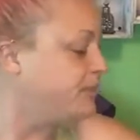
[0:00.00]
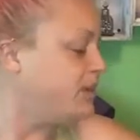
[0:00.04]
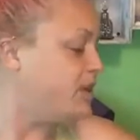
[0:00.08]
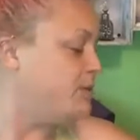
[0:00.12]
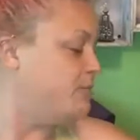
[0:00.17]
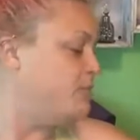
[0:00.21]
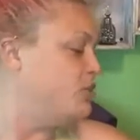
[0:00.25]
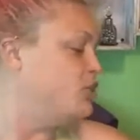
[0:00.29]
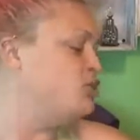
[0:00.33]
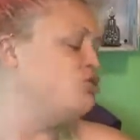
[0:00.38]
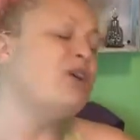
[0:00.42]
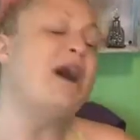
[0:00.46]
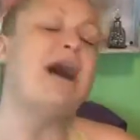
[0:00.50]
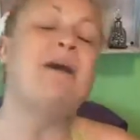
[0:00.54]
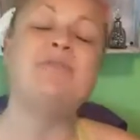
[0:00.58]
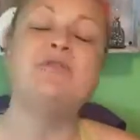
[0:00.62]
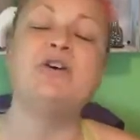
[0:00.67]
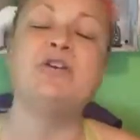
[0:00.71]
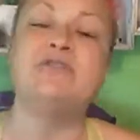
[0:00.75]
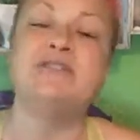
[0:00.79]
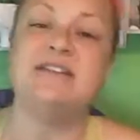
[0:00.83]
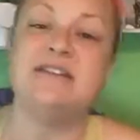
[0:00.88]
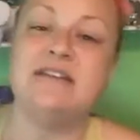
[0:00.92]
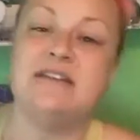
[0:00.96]
I'm going to drop
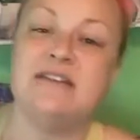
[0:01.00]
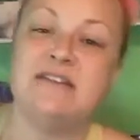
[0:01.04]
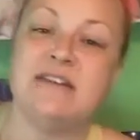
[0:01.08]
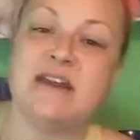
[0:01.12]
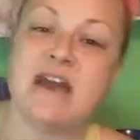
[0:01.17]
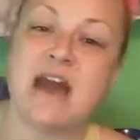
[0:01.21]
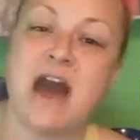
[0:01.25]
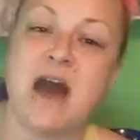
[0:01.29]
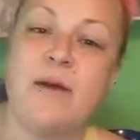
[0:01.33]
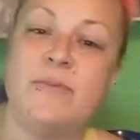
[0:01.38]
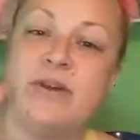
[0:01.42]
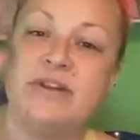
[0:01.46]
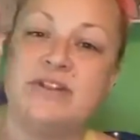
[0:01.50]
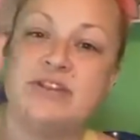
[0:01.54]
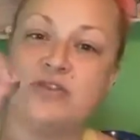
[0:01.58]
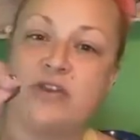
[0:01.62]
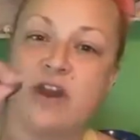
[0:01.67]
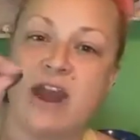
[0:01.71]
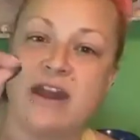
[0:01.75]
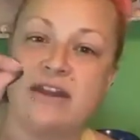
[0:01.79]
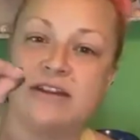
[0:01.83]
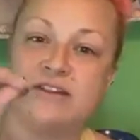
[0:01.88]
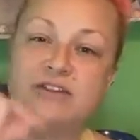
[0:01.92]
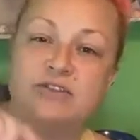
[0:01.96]
those in the comments,
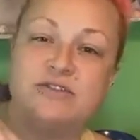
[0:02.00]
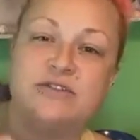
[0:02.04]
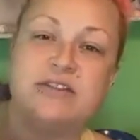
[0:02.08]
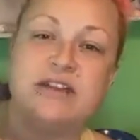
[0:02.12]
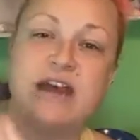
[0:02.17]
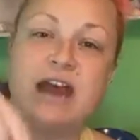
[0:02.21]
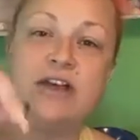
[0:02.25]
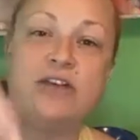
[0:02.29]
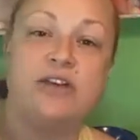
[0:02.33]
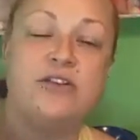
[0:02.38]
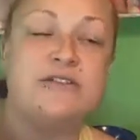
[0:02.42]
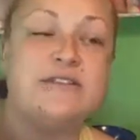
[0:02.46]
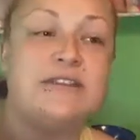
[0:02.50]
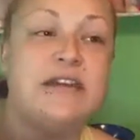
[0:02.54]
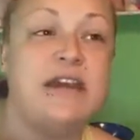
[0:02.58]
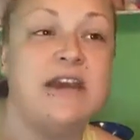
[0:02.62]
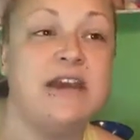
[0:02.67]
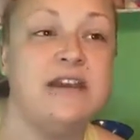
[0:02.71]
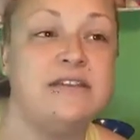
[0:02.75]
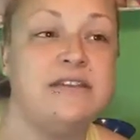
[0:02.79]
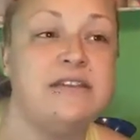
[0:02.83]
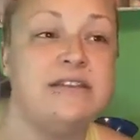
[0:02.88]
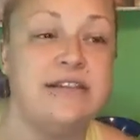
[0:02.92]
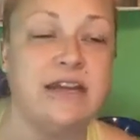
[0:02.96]
gratitude silos
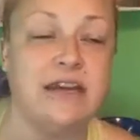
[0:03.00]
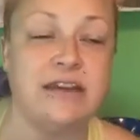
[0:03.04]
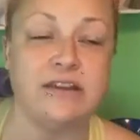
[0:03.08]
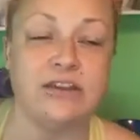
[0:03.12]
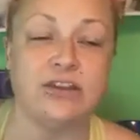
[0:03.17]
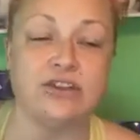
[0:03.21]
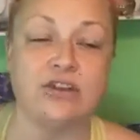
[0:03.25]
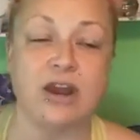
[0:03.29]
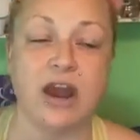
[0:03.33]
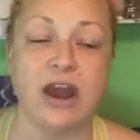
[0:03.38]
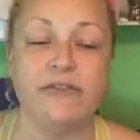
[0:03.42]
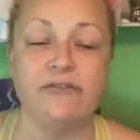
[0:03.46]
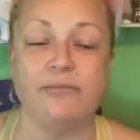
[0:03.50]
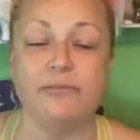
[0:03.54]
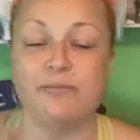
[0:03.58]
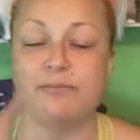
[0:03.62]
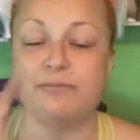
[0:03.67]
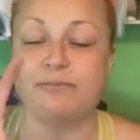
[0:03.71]
and the Daily Drive.